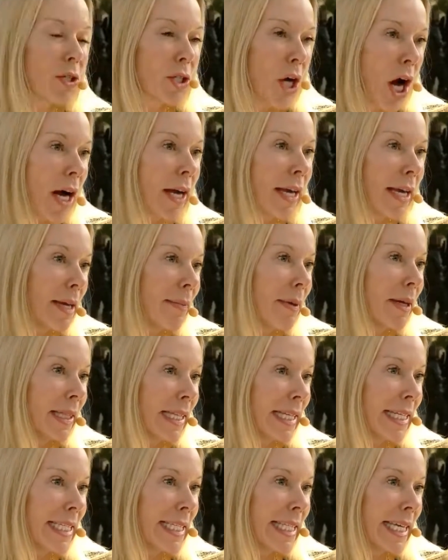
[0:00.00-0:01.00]
talking about
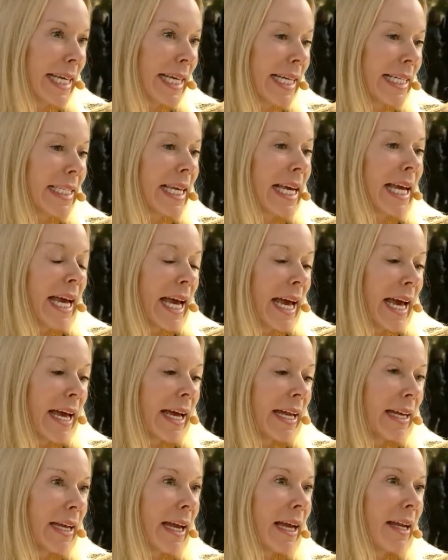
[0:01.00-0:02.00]
these things,
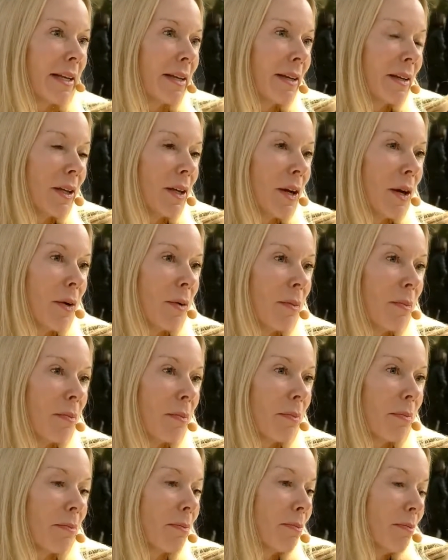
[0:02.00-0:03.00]
and
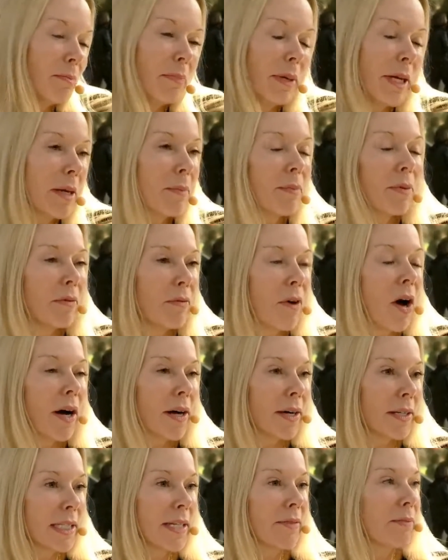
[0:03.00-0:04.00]
being
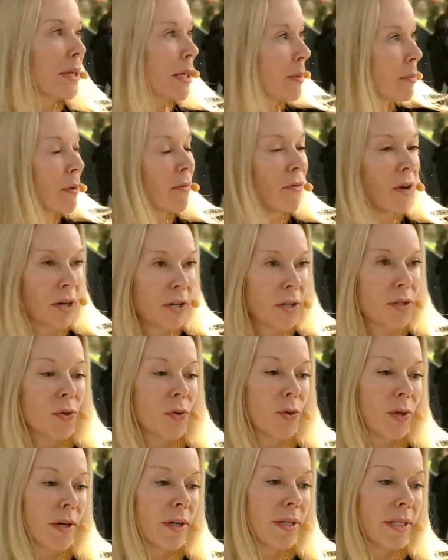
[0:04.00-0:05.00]
provocative, being
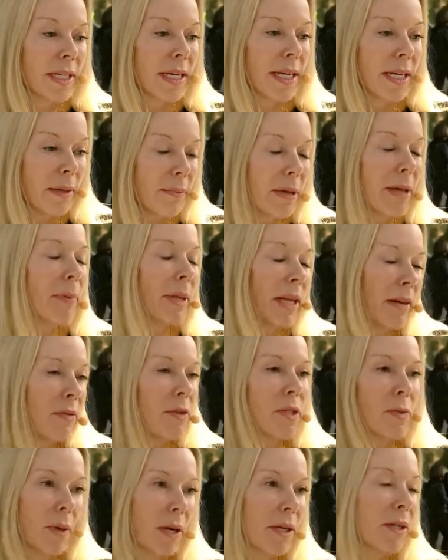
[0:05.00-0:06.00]
provocateurs, people have
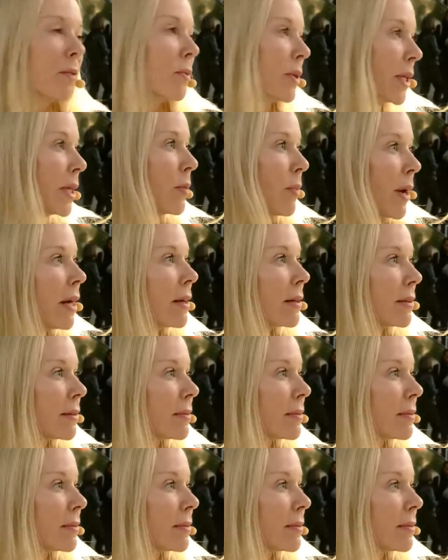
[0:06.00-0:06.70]
responded really well.